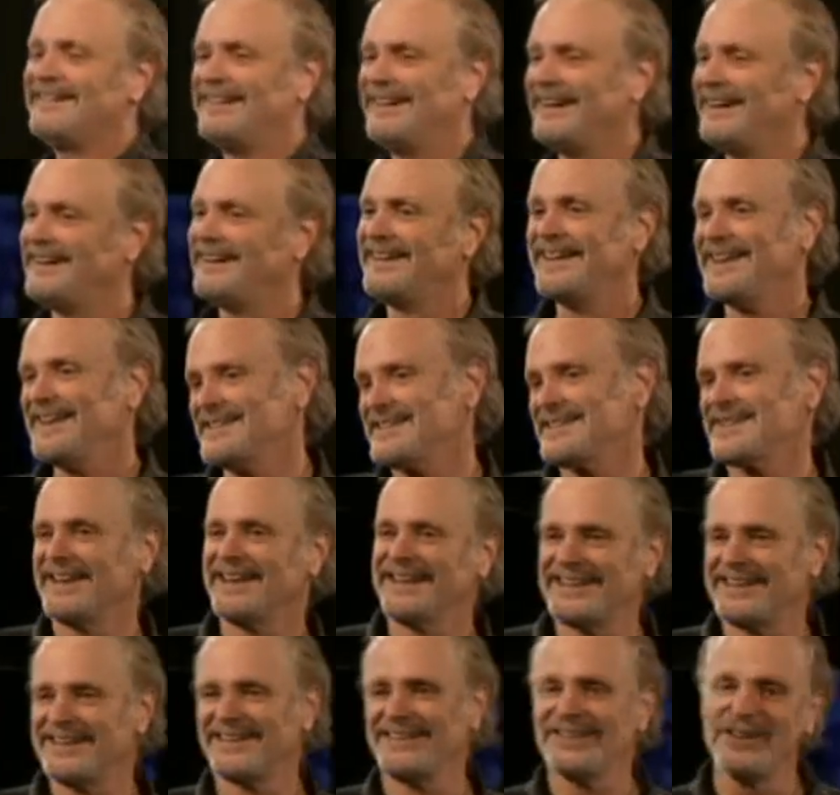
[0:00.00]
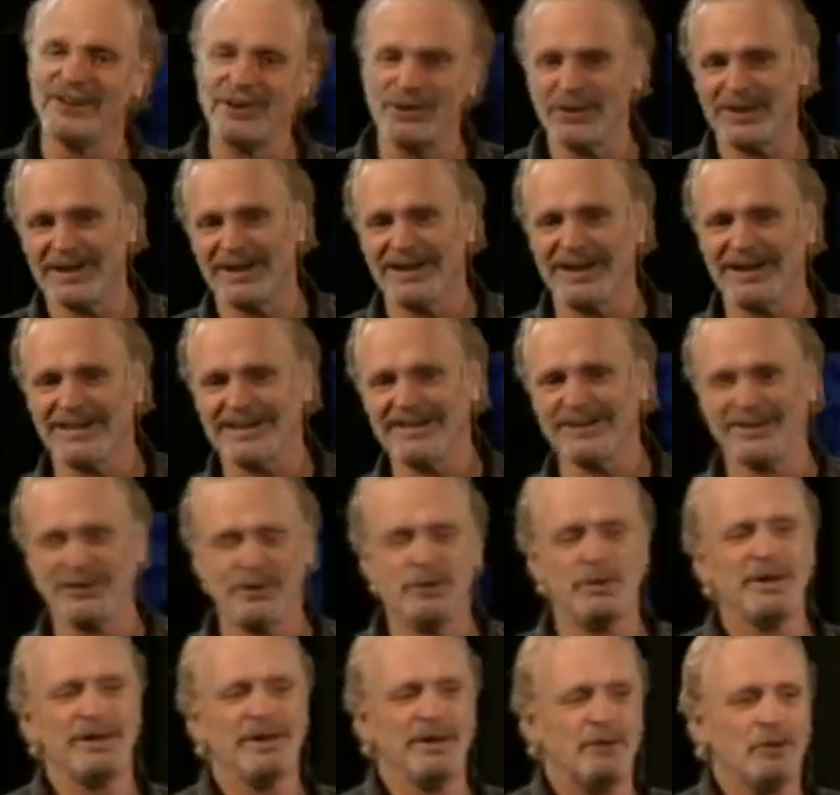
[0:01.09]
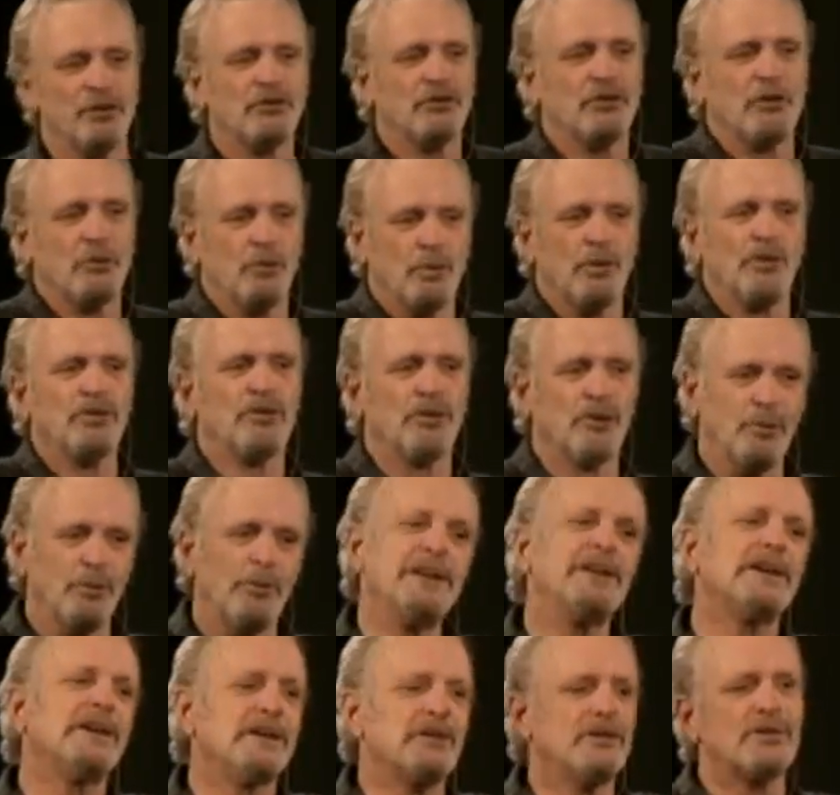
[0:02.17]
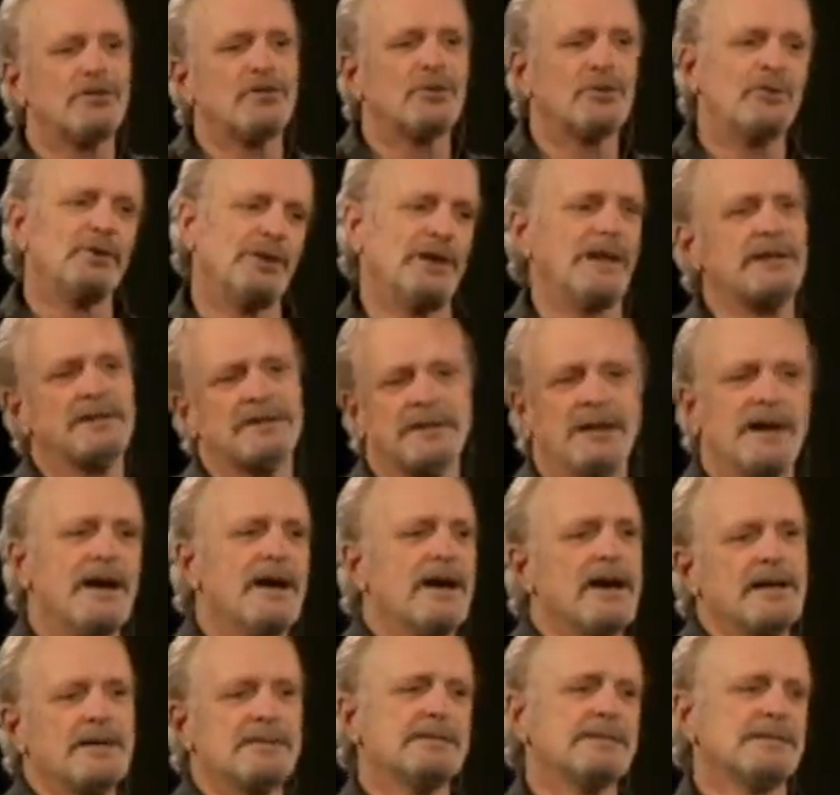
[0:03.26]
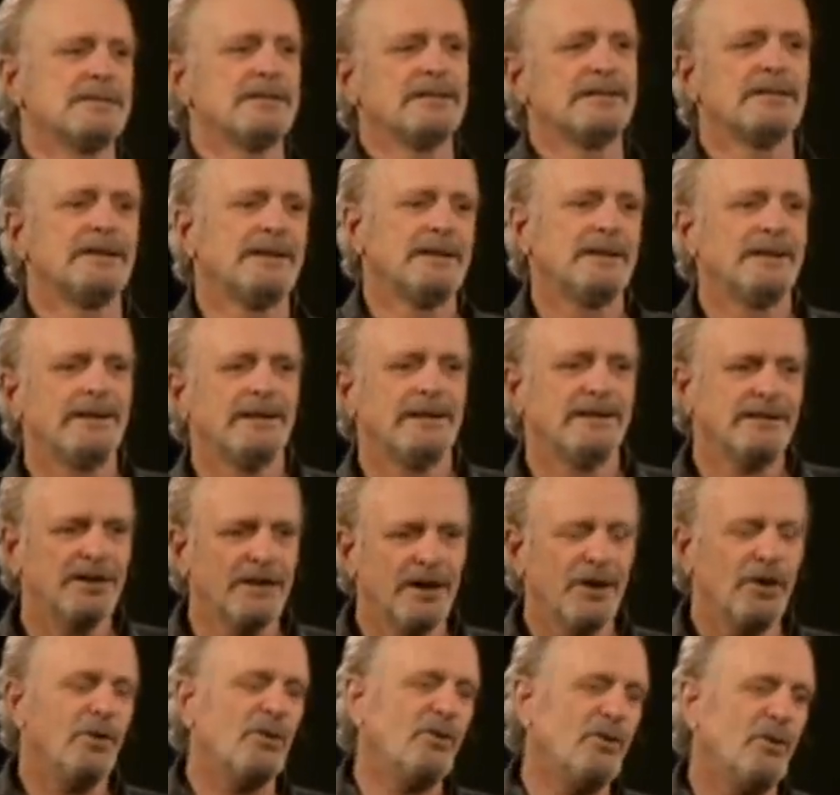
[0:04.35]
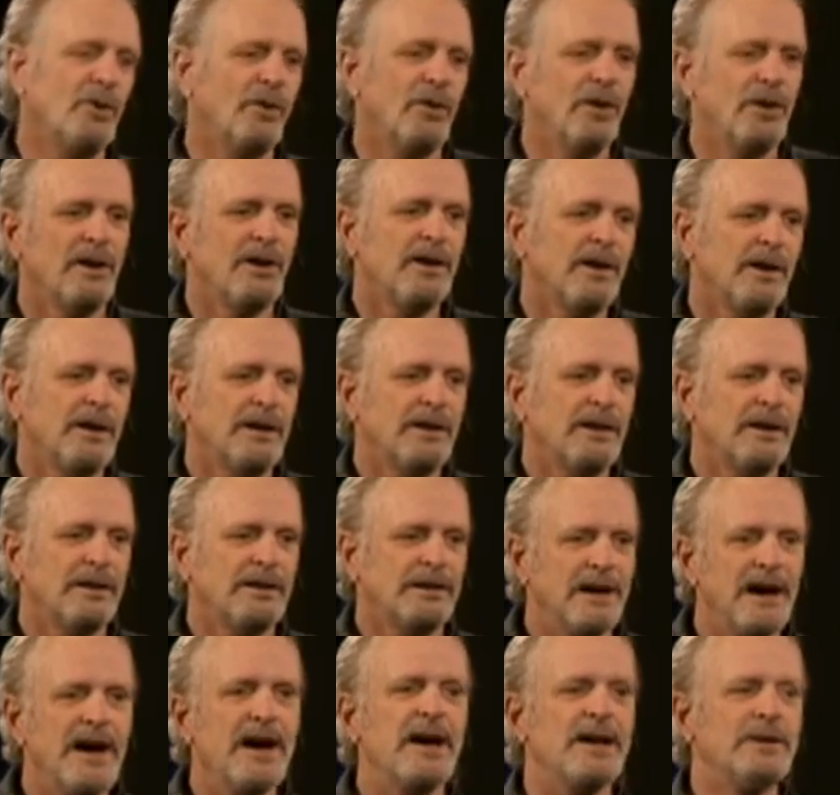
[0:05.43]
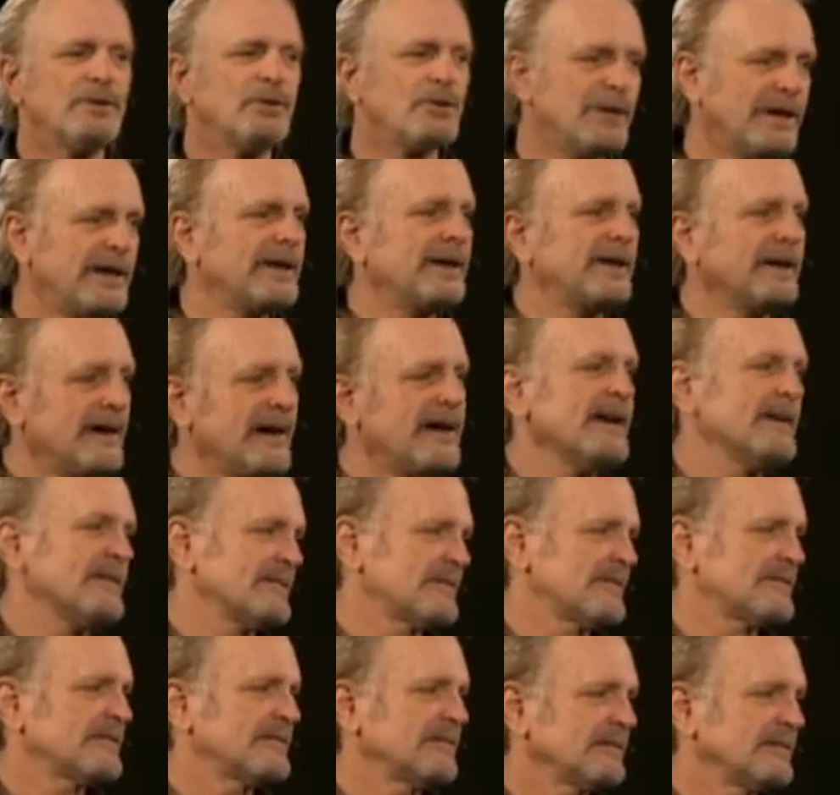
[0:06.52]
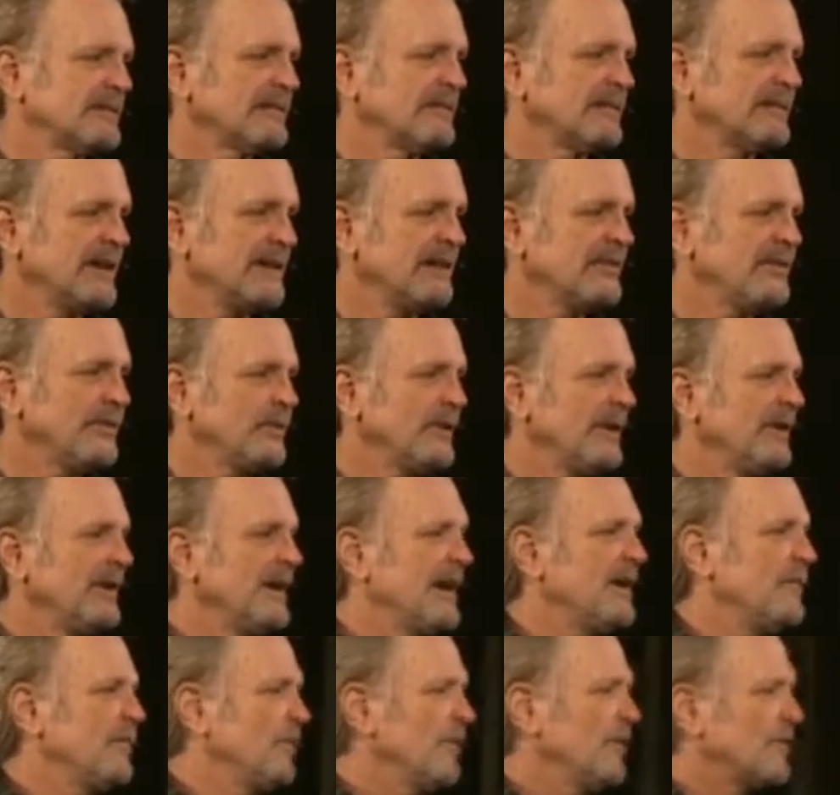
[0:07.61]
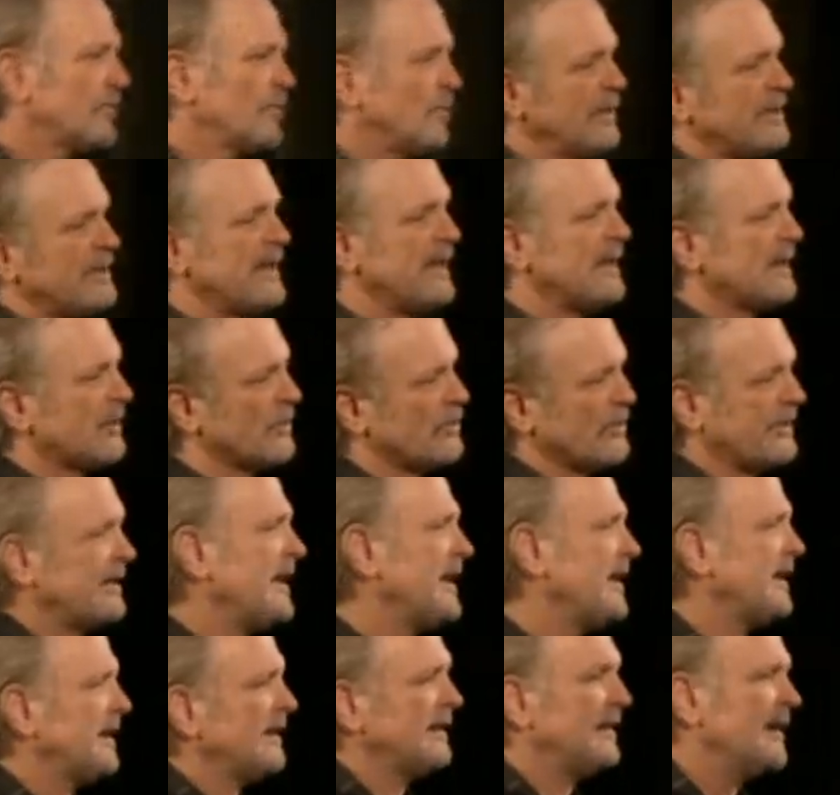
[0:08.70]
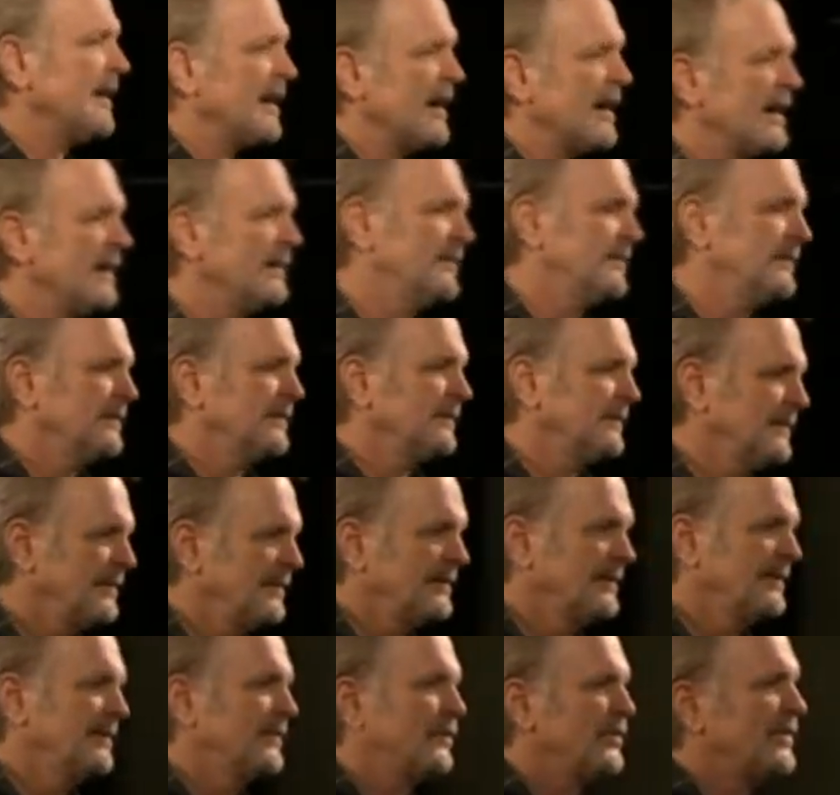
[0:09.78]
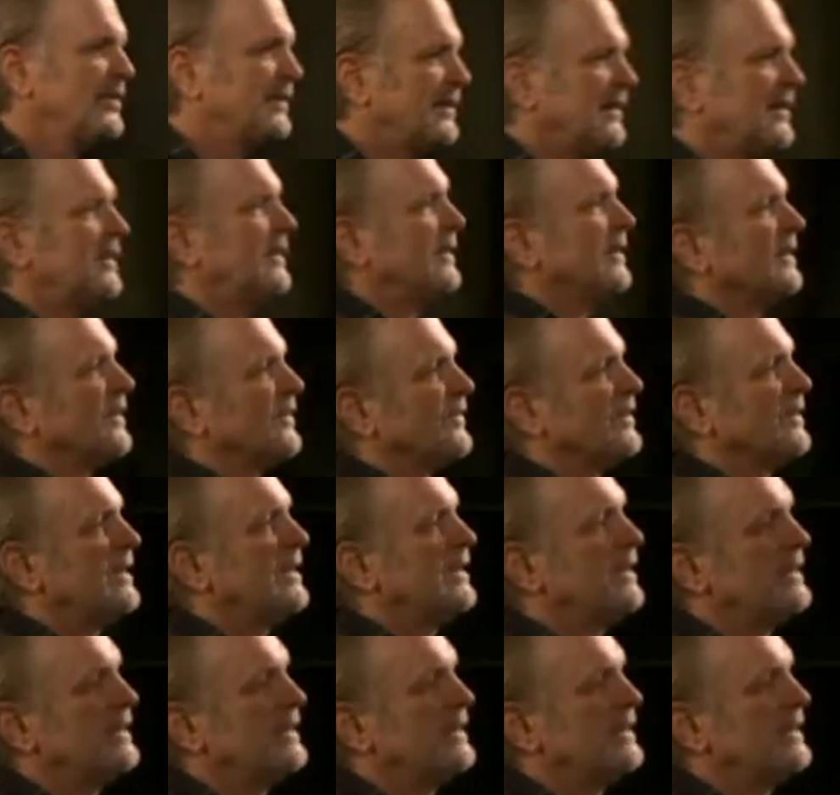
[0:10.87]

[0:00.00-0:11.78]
yeah, I guess that is no God at all. We, so, so we can just create gods? No. God created us. That's the way that works. We can't create a God. It's ridiculous.